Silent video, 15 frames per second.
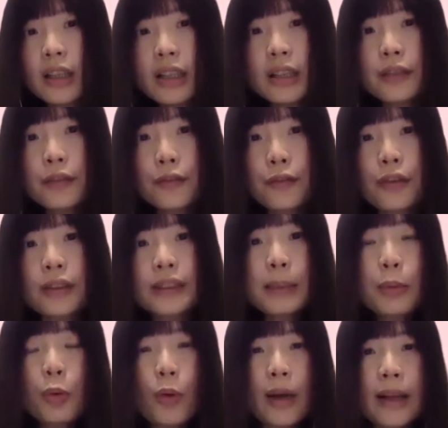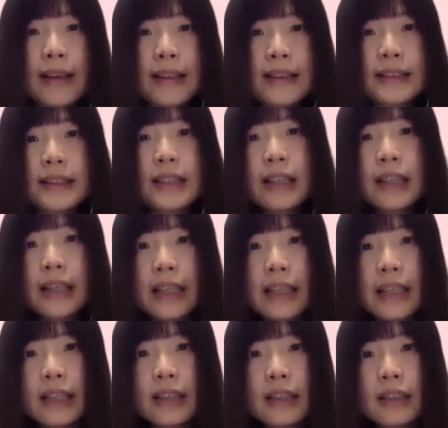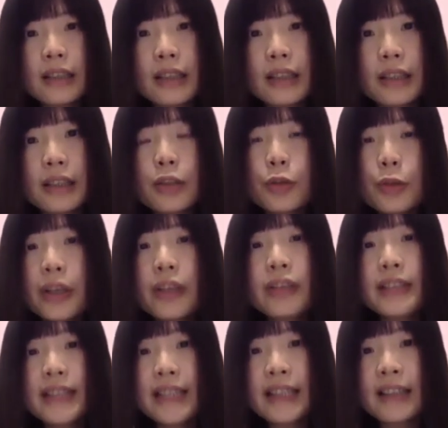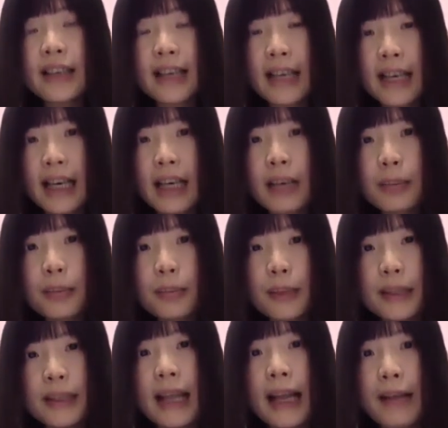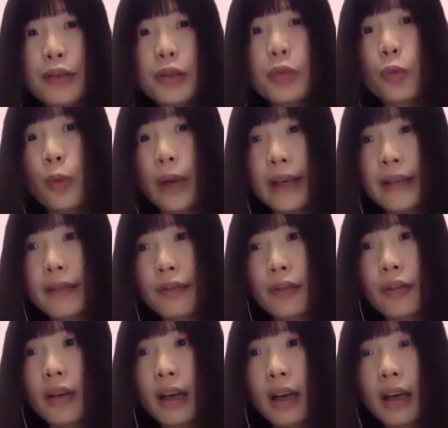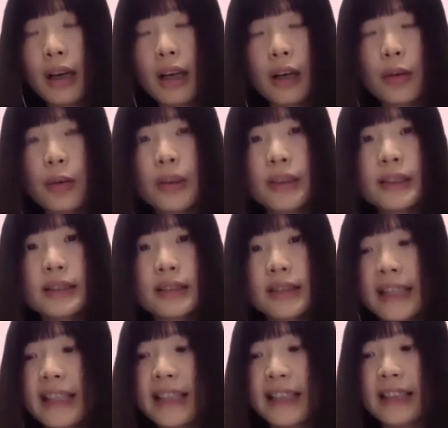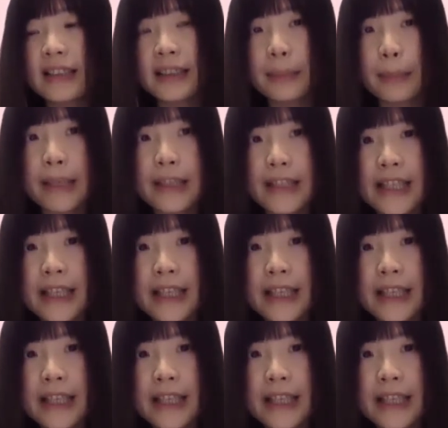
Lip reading: For someone, it's really need a car, but have to wait for around 30 years in Beijing.